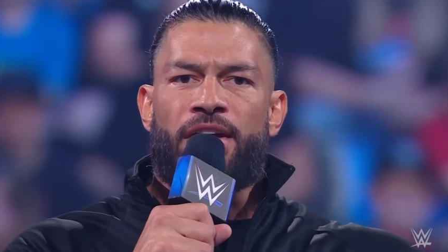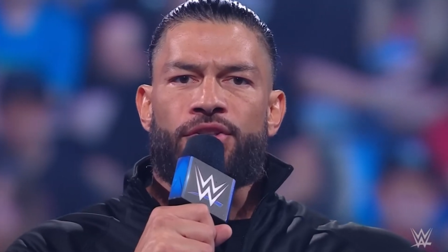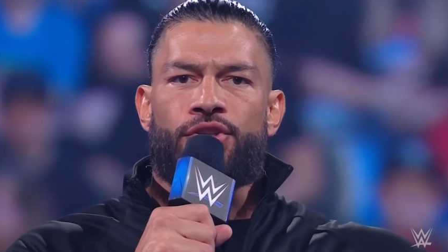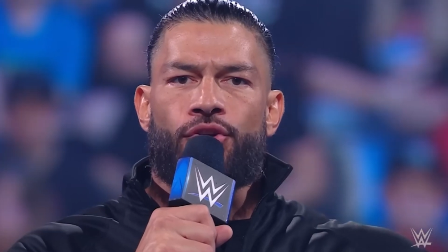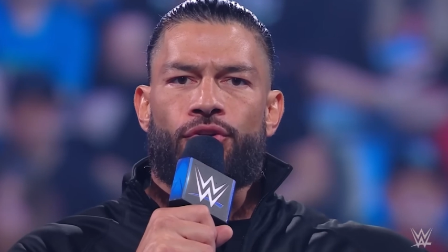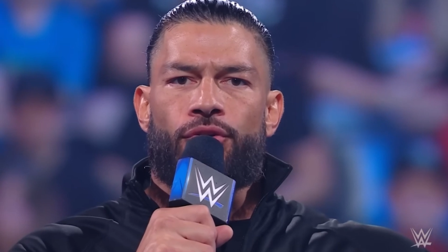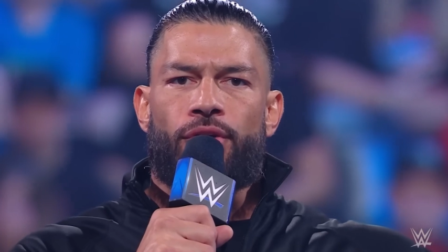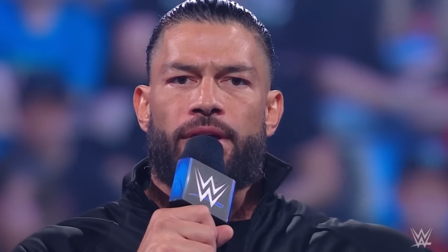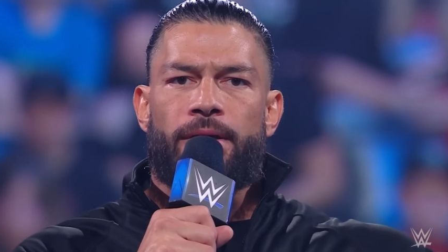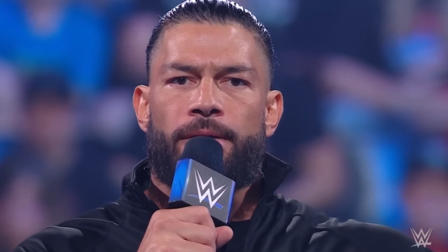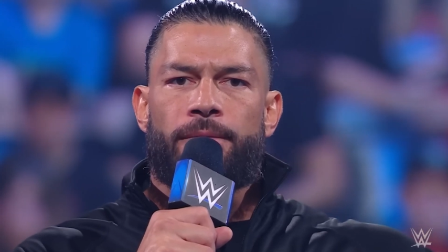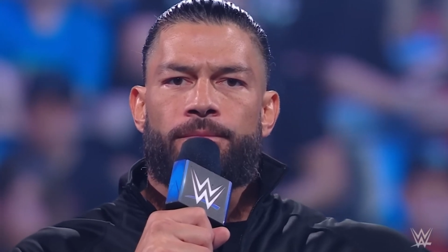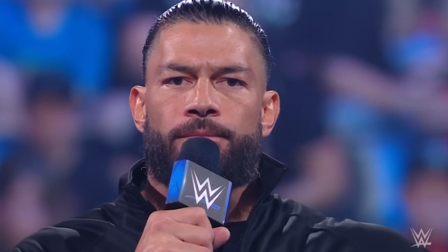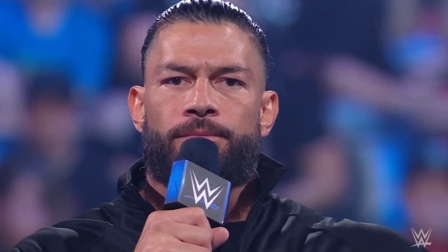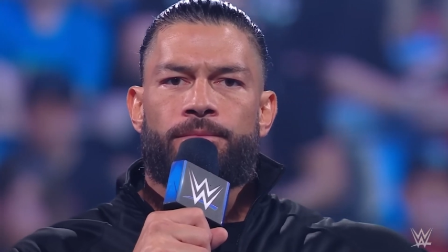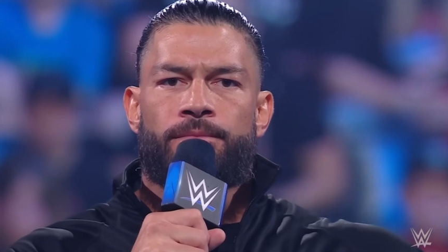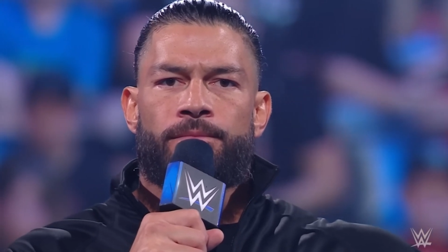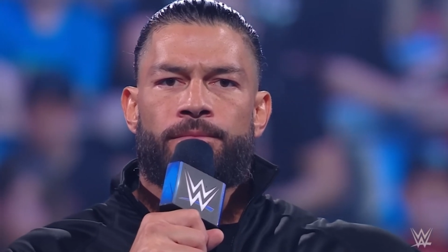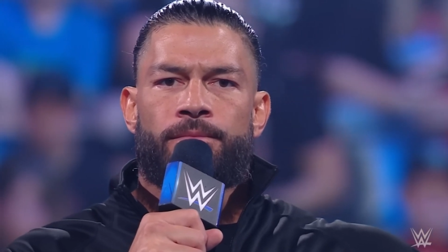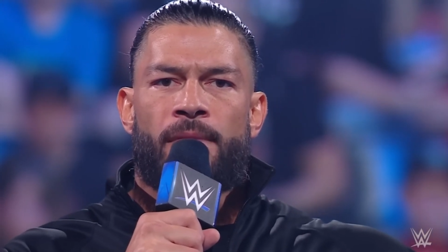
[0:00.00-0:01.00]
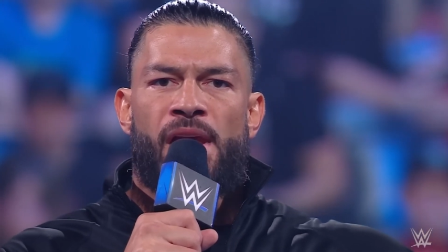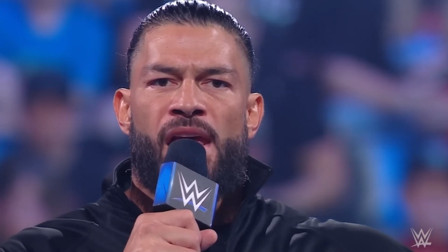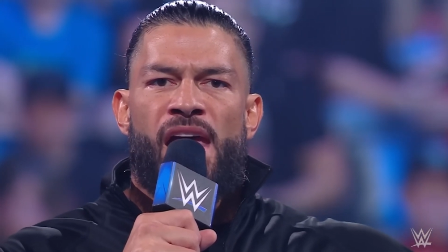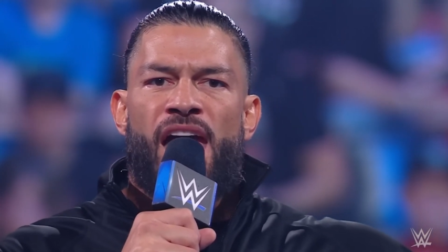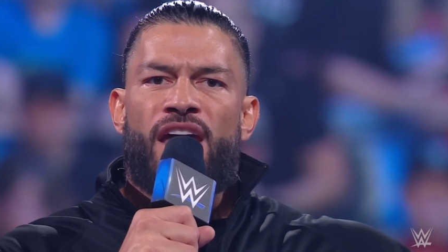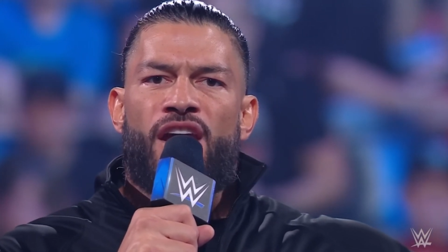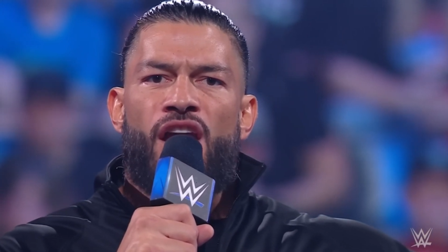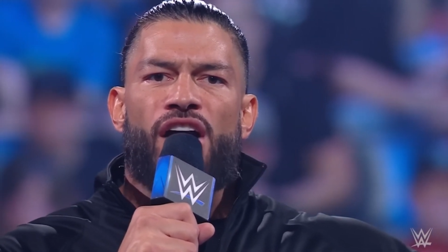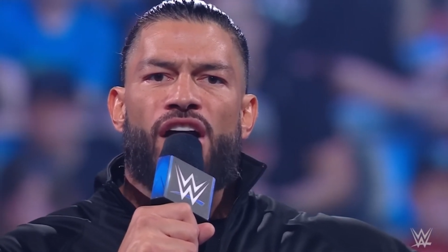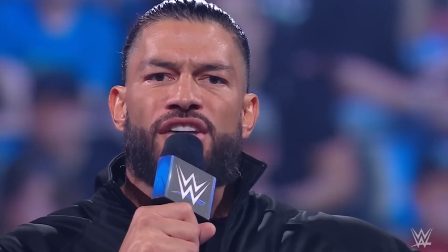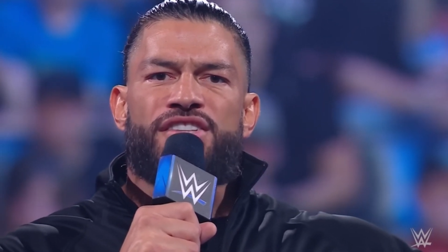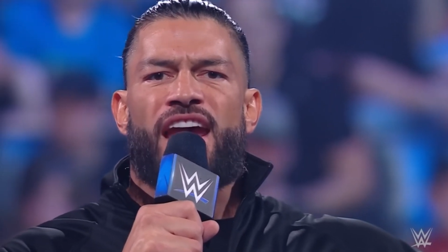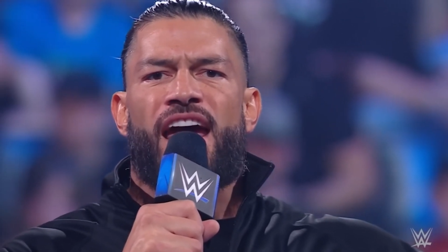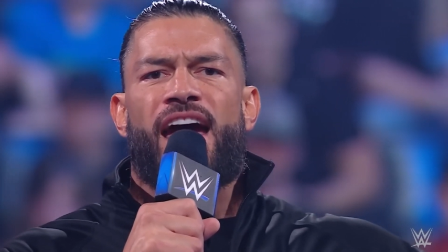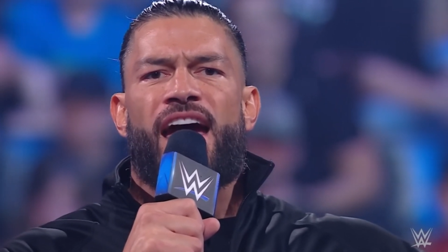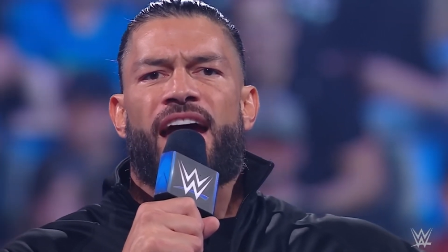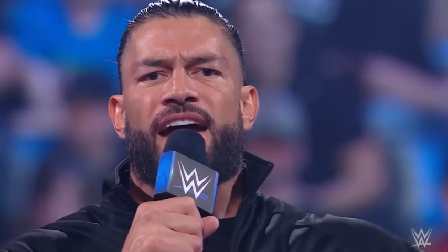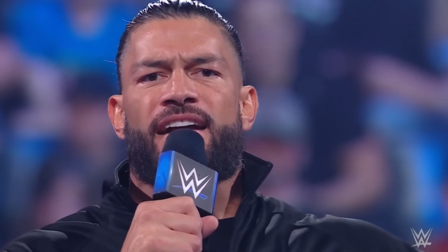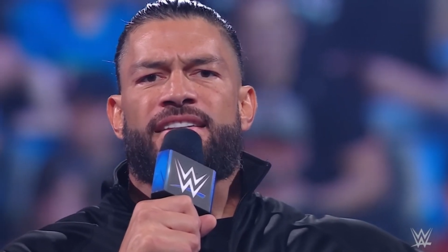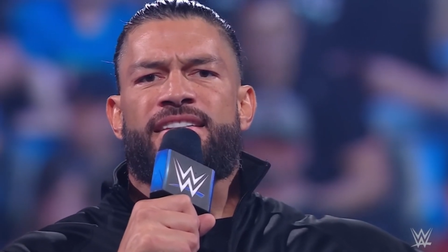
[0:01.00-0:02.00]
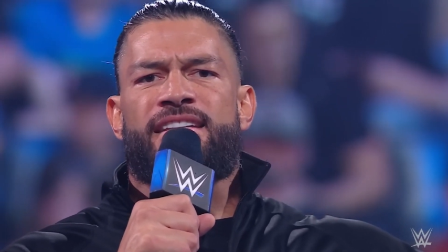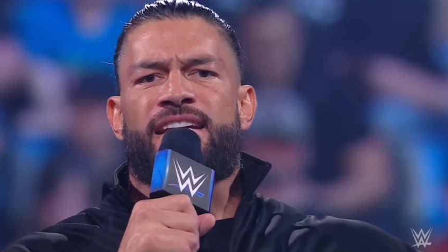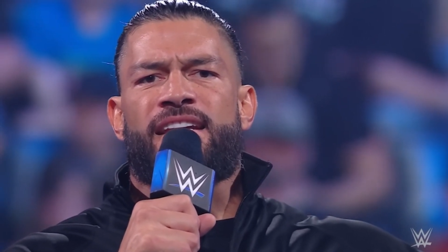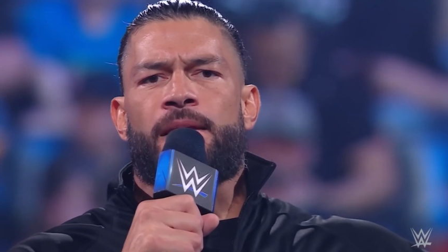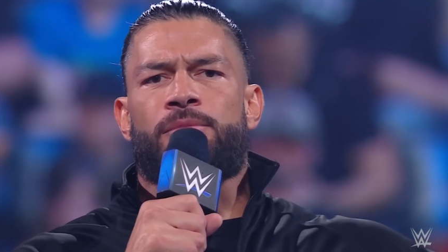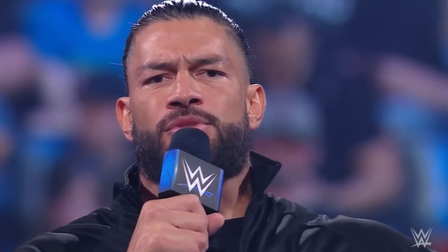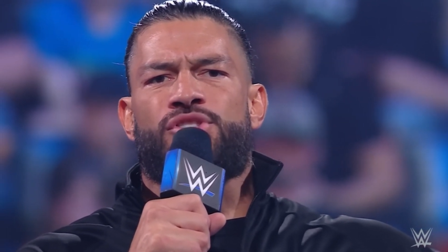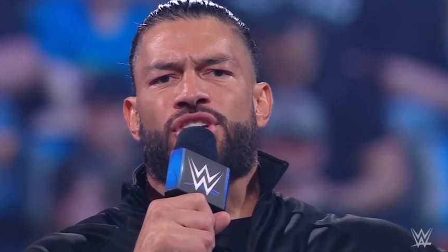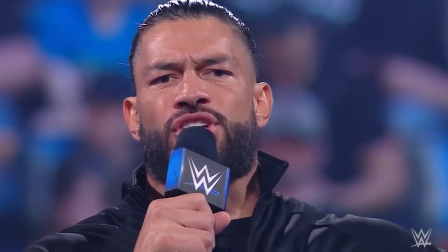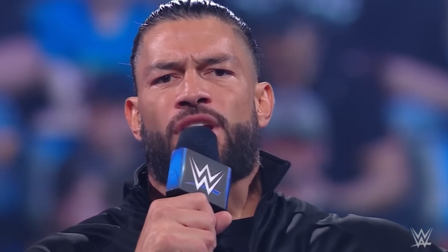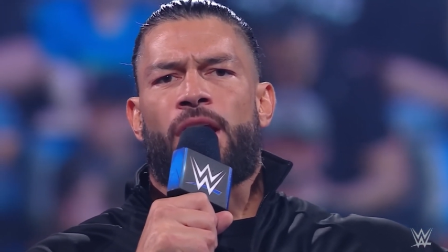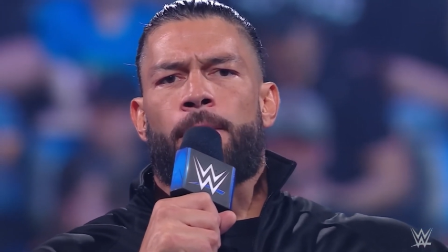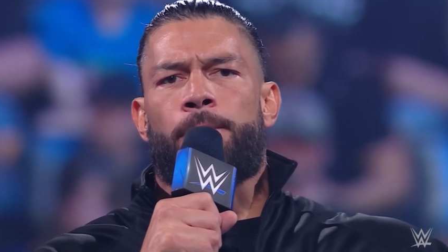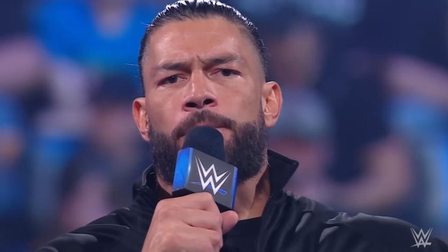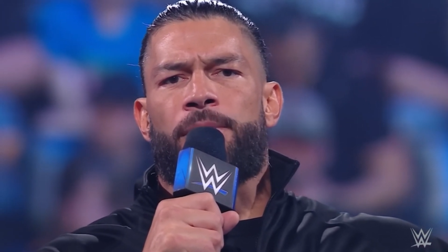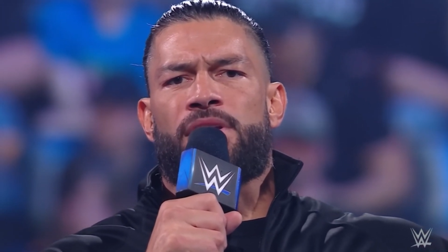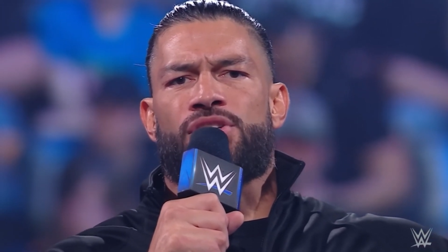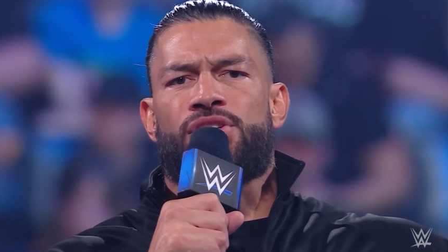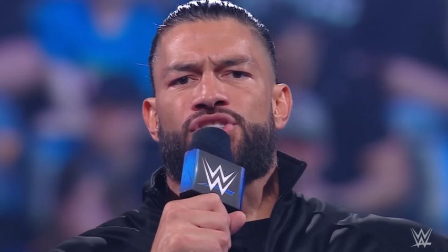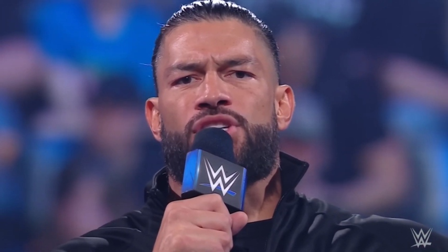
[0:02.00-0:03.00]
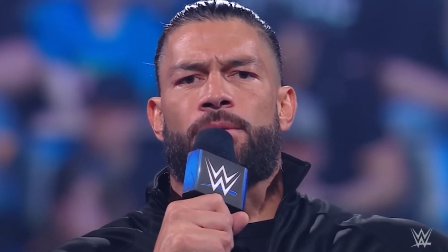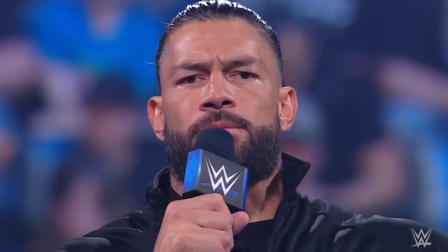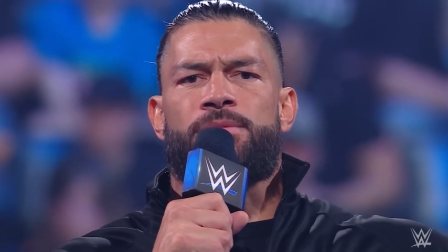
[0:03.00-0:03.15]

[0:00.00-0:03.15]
isn't bouncing between the two promotions anymore, there's